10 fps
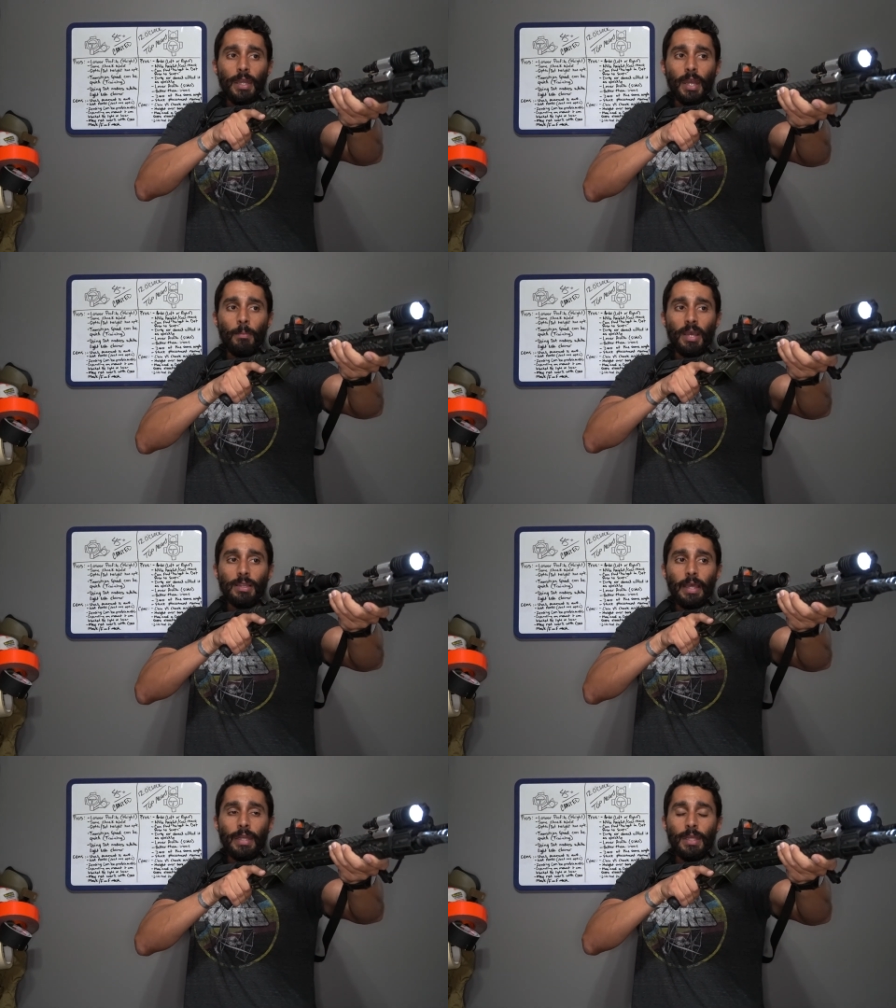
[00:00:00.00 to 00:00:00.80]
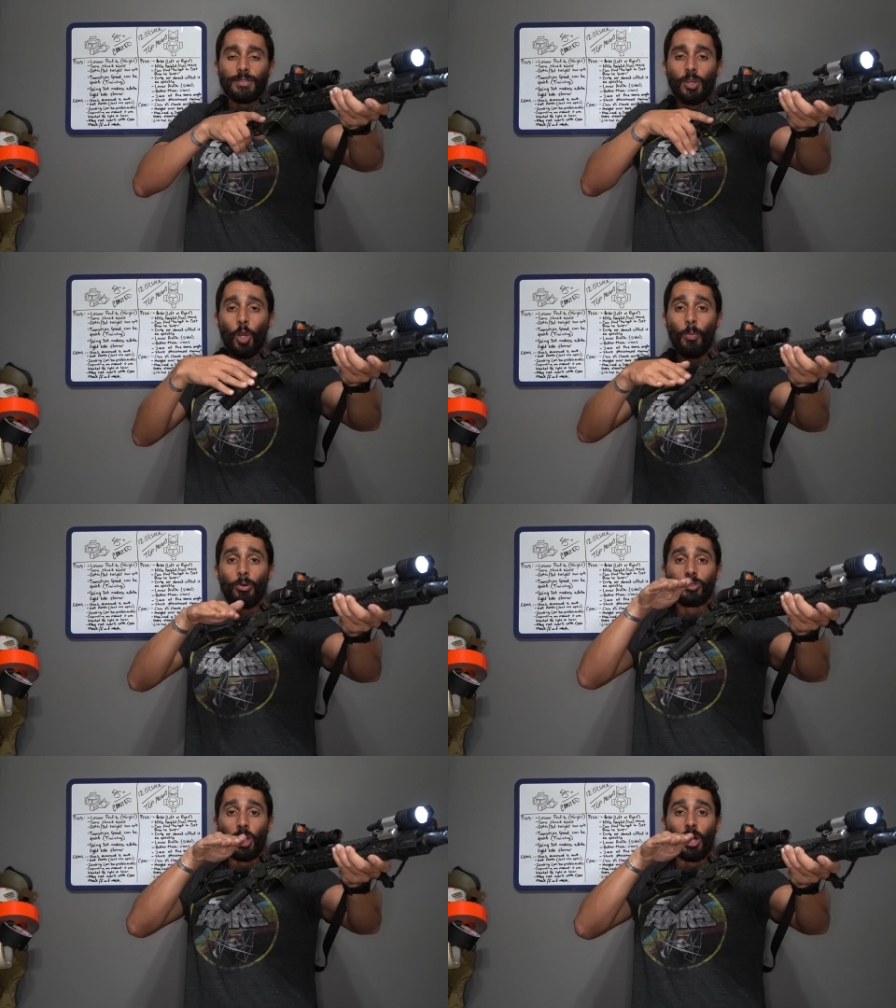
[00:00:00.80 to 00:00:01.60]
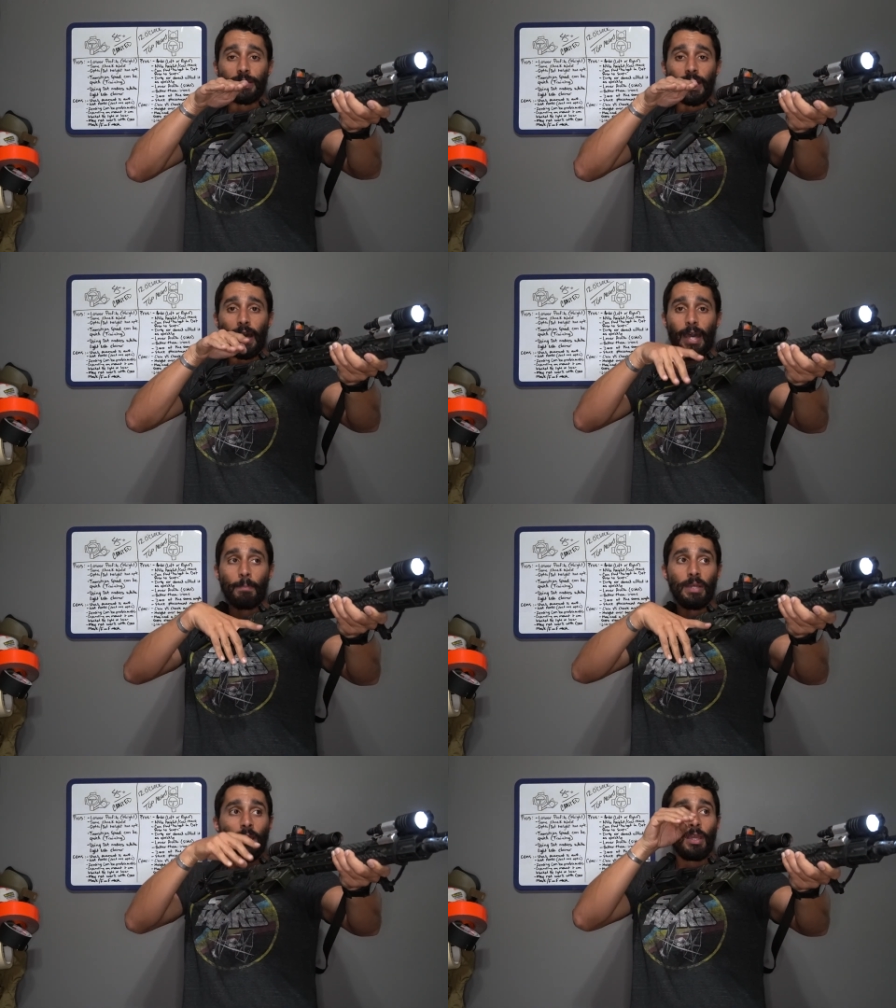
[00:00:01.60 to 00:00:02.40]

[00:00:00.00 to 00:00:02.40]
and now my light is almost on top,